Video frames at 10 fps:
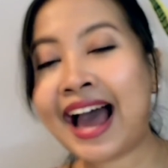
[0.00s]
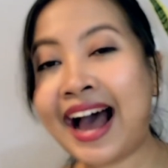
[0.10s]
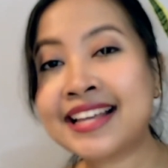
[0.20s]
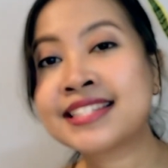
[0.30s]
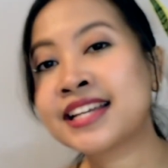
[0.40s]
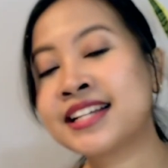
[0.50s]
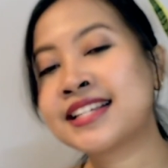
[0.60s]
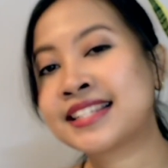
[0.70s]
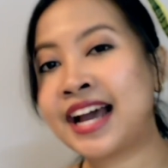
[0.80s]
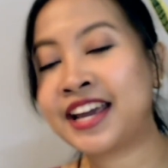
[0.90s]
as they
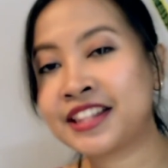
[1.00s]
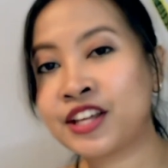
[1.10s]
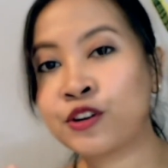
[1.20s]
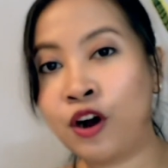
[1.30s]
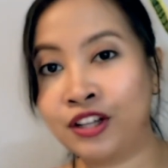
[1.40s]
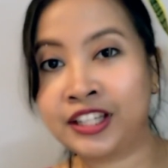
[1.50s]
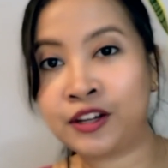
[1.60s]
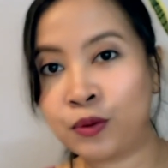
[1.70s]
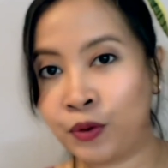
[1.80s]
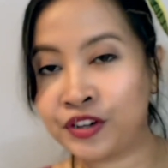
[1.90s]
decide their
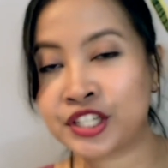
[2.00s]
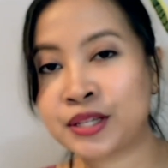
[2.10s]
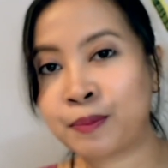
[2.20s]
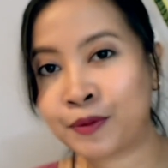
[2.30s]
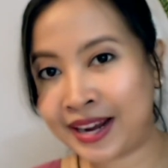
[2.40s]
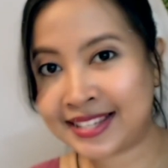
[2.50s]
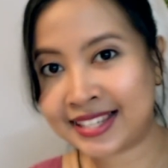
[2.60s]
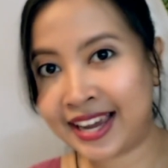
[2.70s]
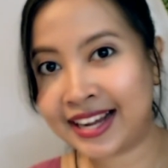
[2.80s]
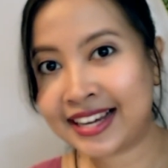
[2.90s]
online course
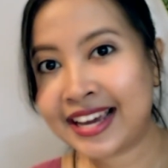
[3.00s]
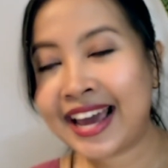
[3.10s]
pricing.